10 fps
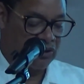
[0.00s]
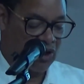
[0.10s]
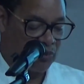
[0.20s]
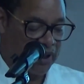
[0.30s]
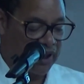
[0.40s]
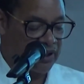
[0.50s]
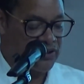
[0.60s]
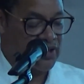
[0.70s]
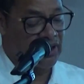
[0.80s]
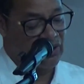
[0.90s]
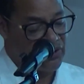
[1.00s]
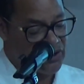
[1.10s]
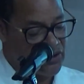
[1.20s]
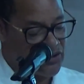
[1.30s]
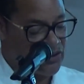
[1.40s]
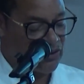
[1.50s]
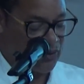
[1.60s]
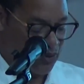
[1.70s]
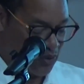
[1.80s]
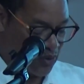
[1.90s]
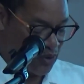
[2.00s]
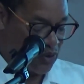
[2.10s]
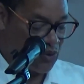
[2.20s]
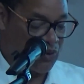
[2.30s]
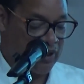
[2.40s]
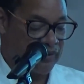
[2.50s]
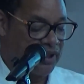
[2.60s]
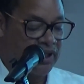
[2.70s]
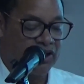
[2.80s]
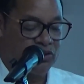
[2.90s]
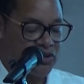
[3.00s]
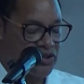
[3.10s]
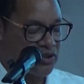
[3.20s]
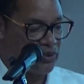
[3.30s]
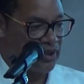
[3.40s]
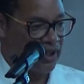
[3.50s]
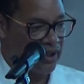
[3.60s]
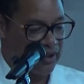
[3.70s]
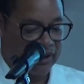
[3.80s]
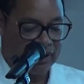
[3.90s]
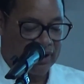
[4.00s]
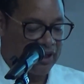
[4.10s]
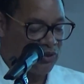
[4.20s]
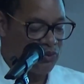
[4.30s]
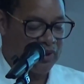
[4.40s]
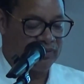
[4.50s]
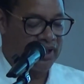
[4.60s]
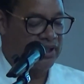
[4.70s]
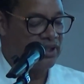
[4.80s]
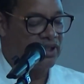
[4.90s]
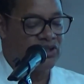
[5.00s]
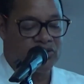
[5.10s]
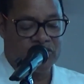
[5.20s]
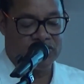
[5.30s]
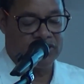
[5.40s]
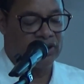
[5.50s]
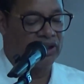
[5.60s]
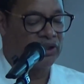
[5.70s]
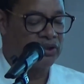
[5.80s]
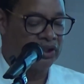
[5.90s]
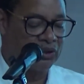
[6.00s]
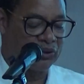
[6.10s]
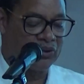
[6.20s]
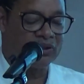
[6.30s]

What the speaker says: Dominicans and others who have any interest in reading and who have any interest in learning or